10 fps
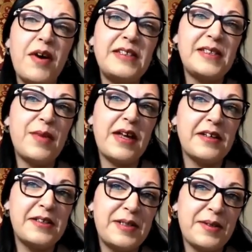me,
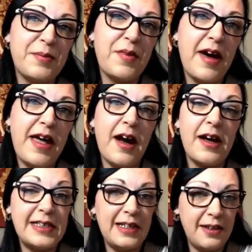because I
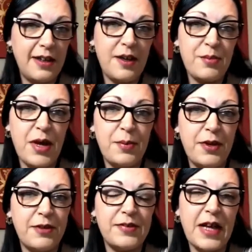didn't like my
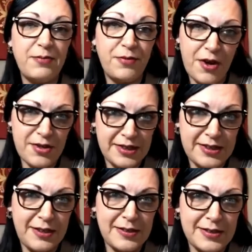birth name
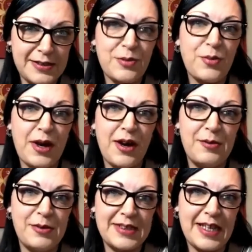Francis when I
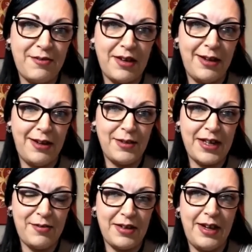was given
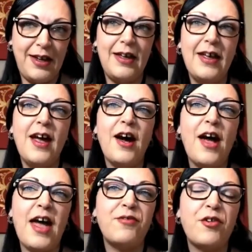it. I
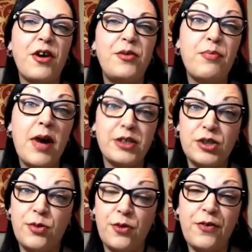have grown much
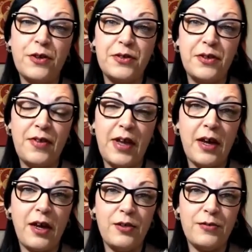more fond of it
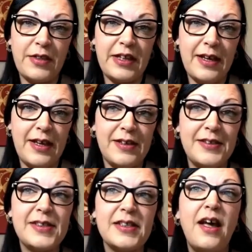over the
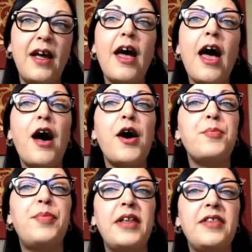years.
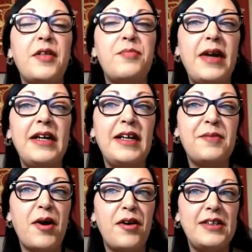But the meaning
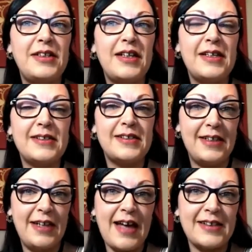behind it is
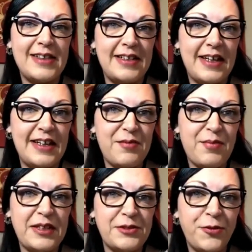Latin, and it
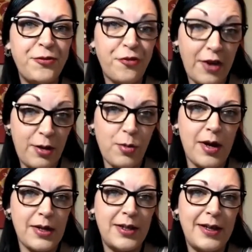means free
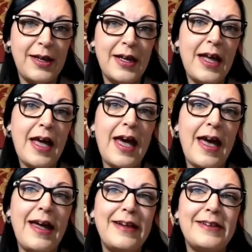one.
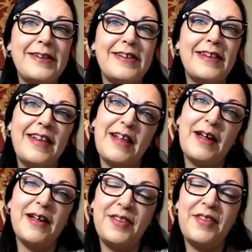And
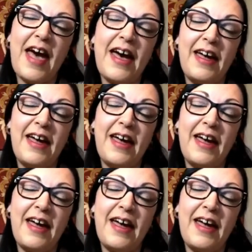that